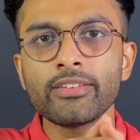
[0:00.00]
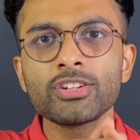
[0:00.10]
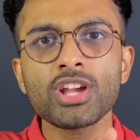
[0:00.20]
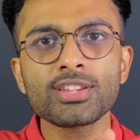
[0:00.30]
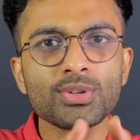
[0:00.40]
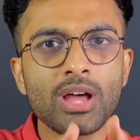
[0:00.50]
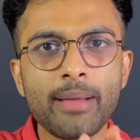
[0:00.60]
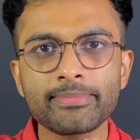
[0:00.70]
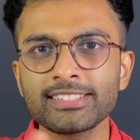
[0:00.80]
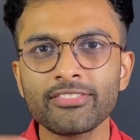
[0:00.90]
Now it just so
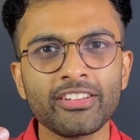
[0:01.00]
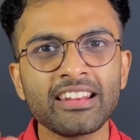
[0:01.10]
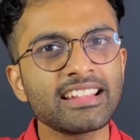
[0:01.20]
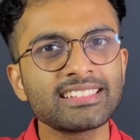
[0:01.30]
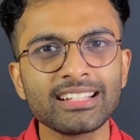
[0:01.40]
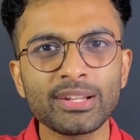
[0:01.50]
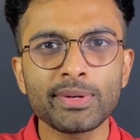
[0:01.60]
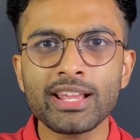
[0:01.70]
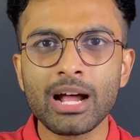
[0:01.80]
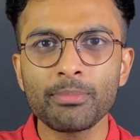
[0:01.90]
happens that very recently,
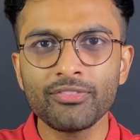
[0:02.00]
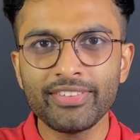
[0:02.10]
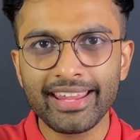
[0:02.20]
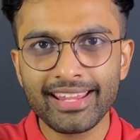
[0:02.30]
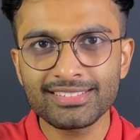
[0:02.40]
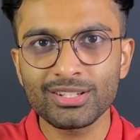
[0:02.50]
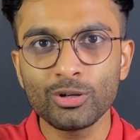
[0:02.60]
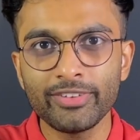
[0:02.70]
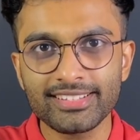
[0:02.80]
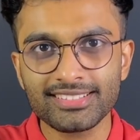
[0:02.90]
only a couple of decades
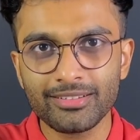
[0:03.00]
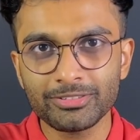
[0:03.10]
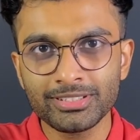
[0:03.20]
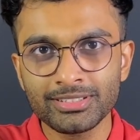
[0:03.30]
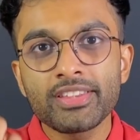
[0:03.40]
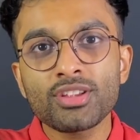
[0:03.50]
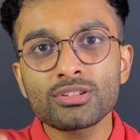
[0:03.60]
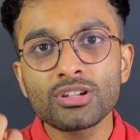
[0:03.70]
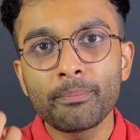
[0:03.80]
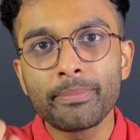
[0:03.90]
ago, we discovered there's
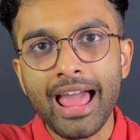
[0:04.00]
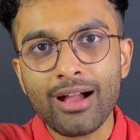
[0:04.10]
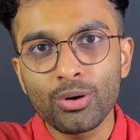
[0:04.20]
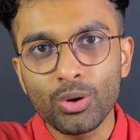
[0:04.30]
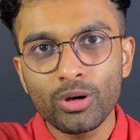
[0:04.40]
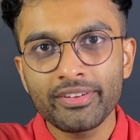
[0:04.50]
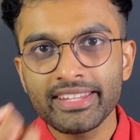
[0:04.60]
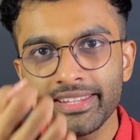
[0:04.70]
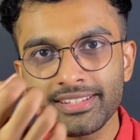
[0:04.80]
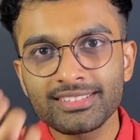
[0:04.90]
also a black hole over
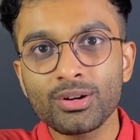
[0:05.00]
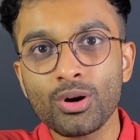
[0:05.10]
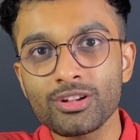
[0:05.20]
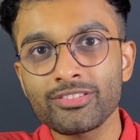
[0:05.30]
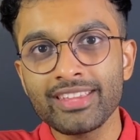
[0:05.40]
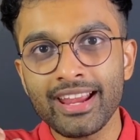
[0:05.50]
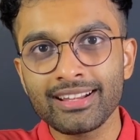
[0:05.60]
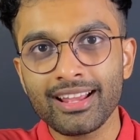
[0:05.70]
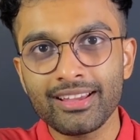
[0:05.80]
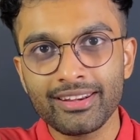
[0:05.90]
there that is the cause of the
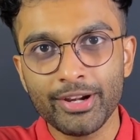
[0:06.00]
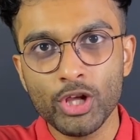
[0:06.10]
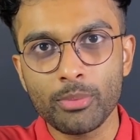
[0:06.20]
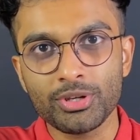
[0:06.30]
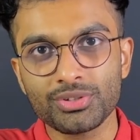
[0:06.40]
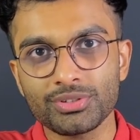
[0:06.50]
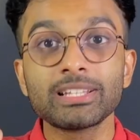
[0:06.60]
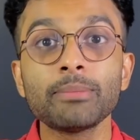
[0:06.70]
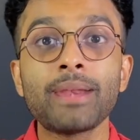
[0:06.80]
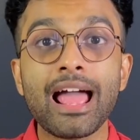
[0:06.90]
entire radio emission.
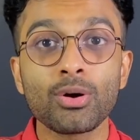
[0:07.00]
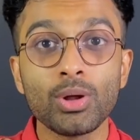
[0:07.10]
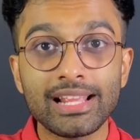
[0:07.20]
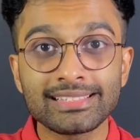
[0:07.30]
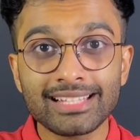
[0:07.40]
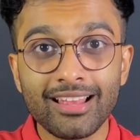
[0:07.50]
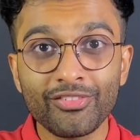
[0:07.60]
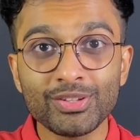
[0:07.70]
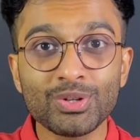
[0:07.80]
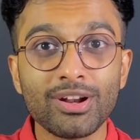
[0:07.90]
But the black hole
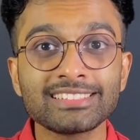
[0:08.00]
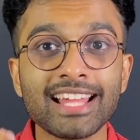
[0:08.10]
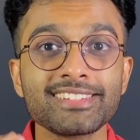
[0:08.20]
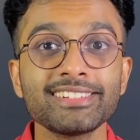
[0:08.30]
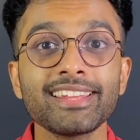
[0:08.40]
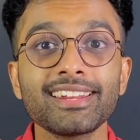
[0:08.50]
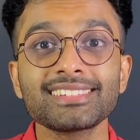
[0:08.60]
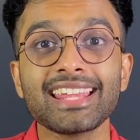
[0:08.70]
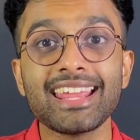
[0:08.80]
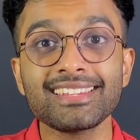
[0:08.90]
itself is called
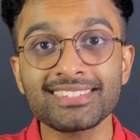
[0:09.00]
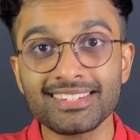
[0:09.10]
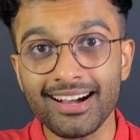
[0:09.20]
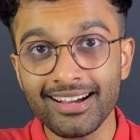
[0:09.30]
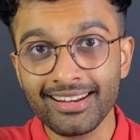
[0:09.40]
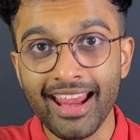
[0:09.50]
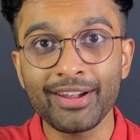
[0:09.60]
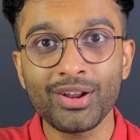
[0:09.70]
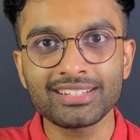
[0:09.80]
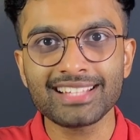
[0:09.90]
Sagittarius A star
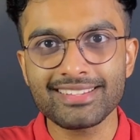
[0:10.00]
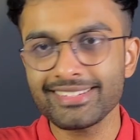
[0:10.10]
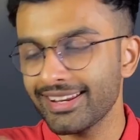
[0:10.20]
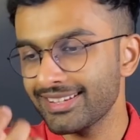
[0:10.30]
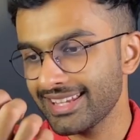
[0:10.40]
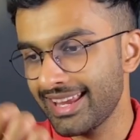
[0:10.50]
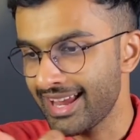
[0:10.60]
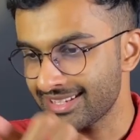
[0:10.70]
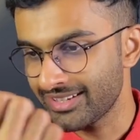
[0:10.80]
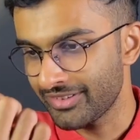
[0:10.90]
and not Sagittarius
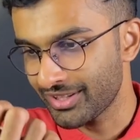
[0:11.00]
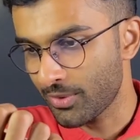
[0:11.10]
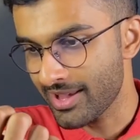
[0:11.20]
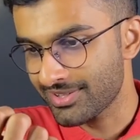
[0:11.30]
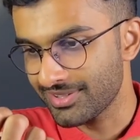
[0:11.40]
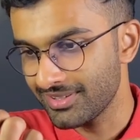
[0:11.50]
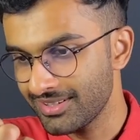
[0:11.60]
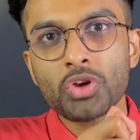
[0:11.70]
A as given in the question.